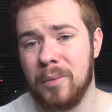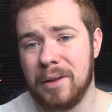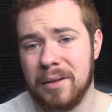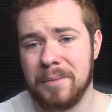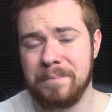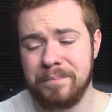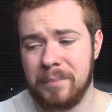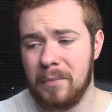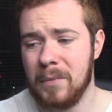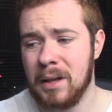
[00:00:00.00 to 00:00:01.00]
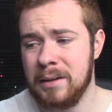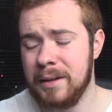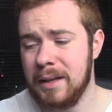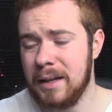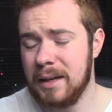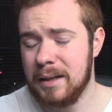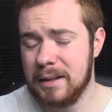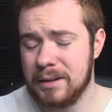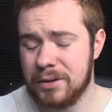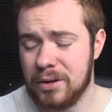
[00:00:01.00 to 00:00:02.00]
with it.
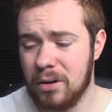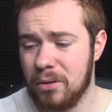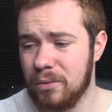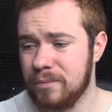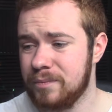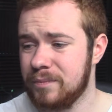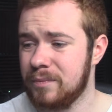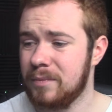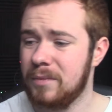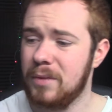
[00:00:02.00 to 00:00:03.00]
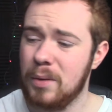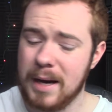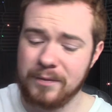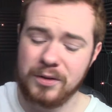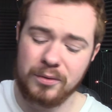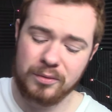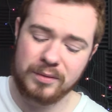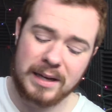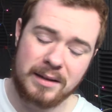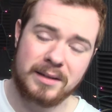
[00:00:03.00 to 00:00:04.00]
So you have to
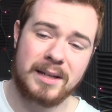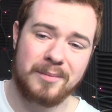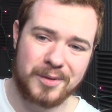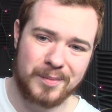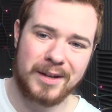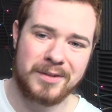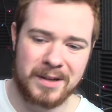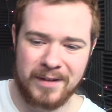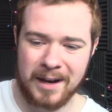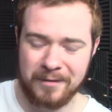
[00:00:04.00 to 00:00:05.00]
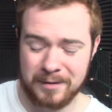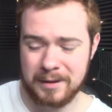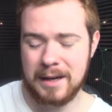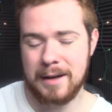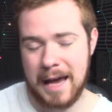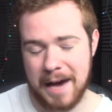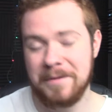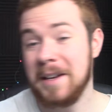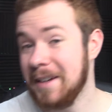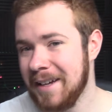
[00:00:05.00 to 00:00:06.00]
take the steps to make yourself happy.
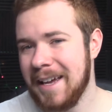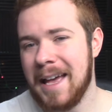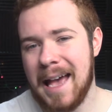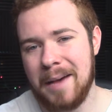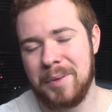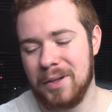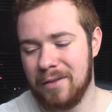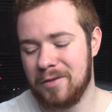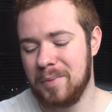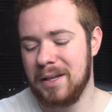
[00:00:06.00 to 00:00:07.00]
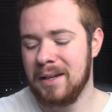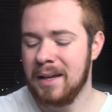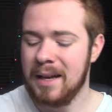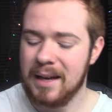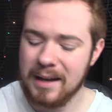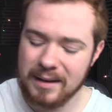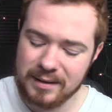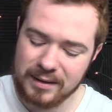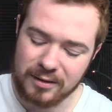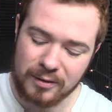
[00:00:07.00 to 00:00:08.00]
You have to be,
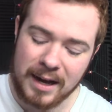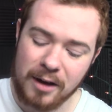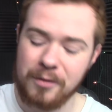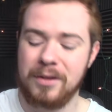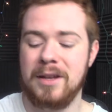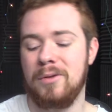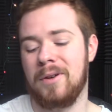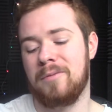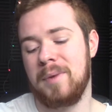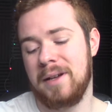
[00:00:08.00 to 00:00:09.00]
healthy. You have